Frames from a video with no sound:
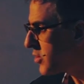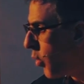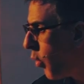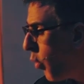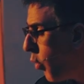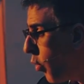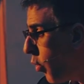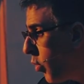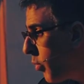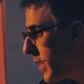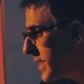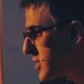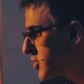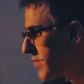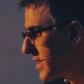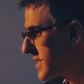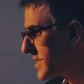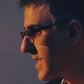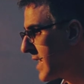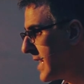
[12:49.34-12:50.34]
always
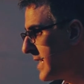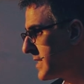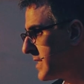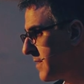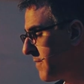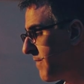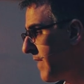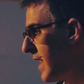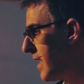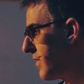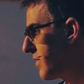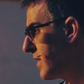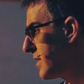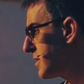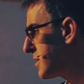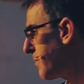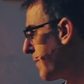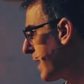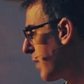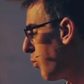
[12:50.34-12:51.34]
translated faith, it
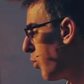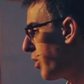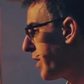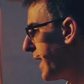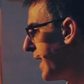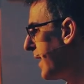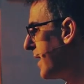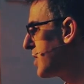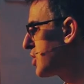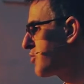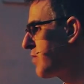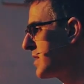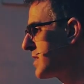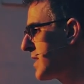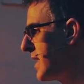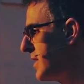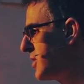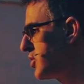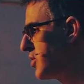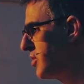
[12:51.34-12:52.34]
doesn't matter what English
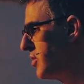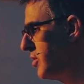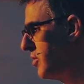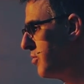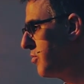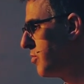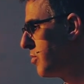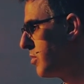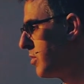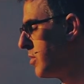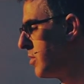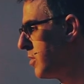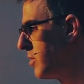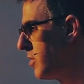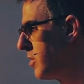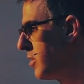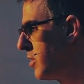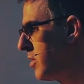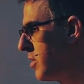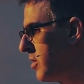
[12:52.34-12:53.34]
translation
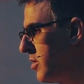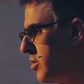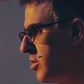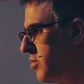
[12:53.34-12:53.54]
you